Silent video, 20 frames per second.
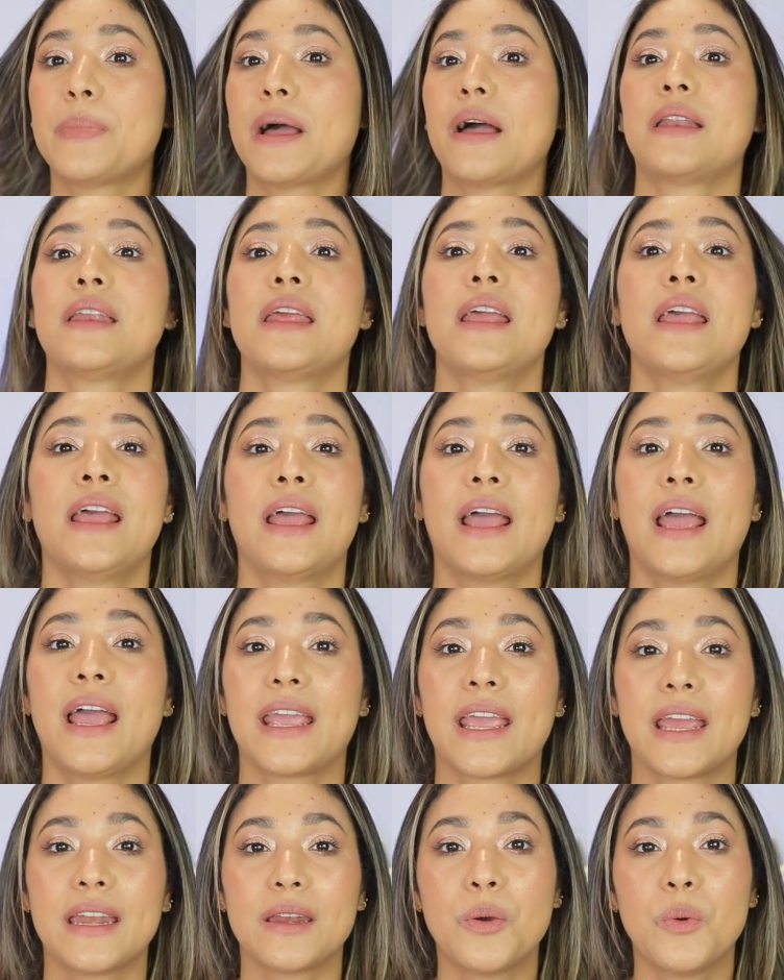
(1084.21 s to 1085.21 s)
but
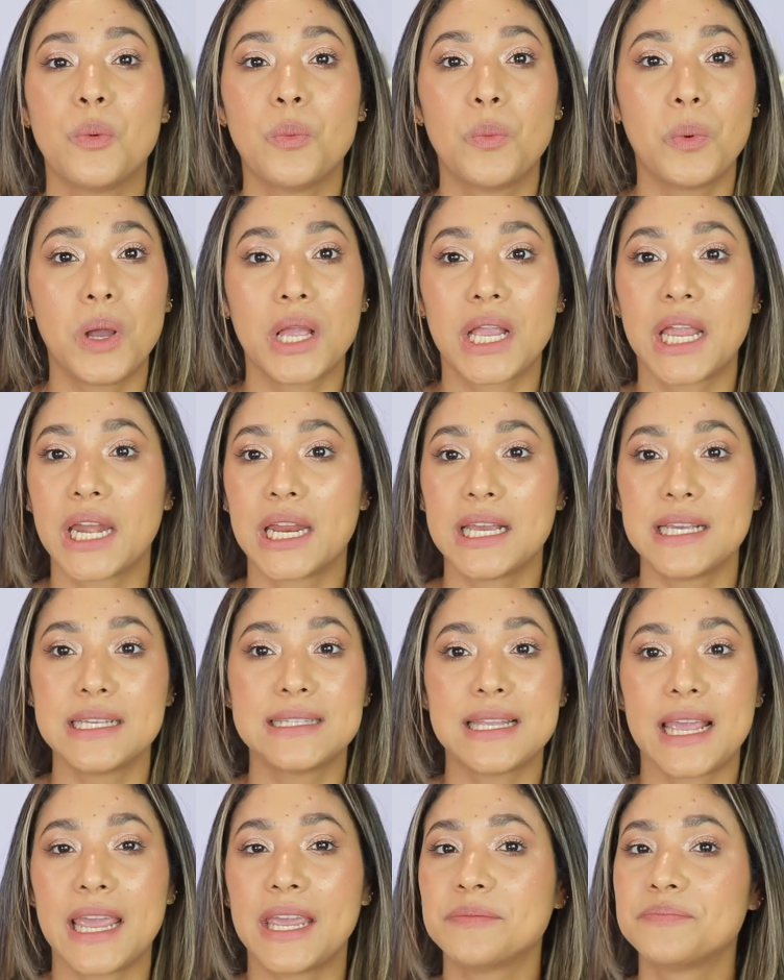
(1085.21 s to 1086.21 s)
again, what can I
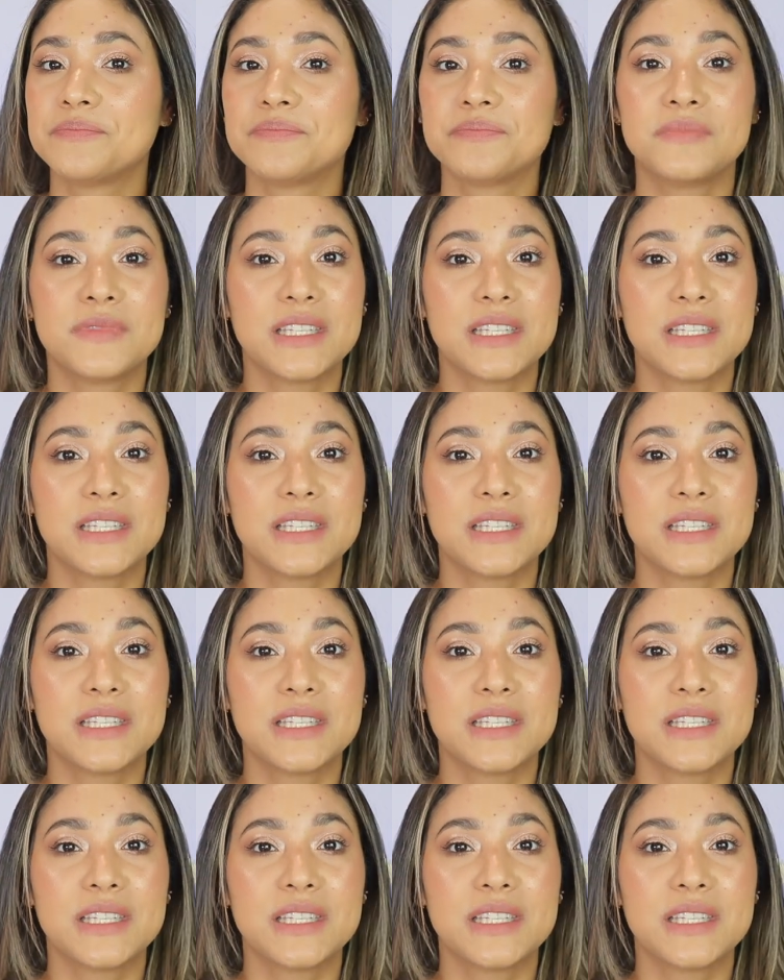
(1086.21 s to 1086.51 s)
say?